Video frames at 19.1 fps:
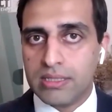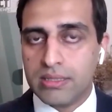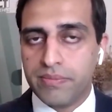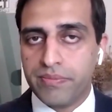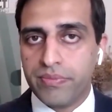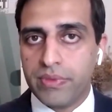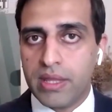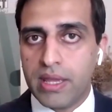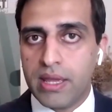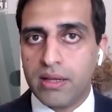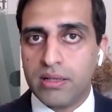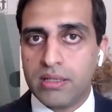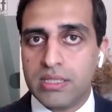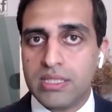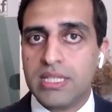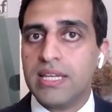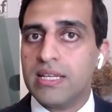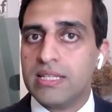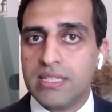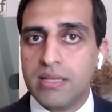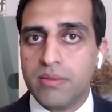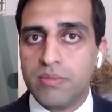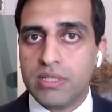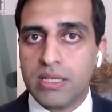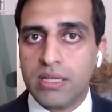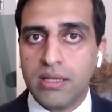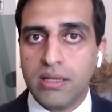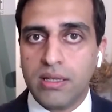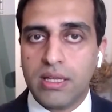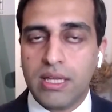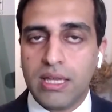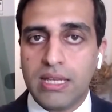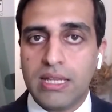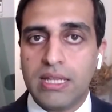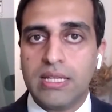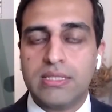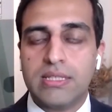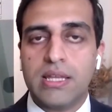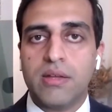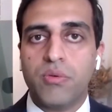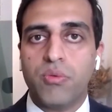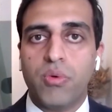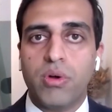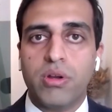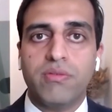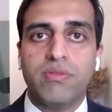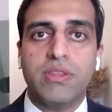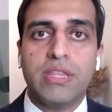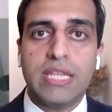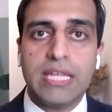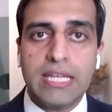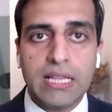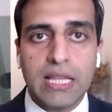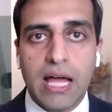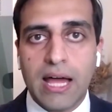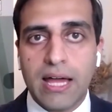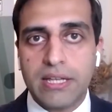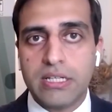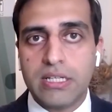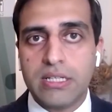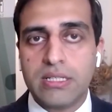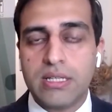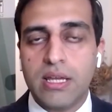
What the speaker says: now TSMC, it is one of the largest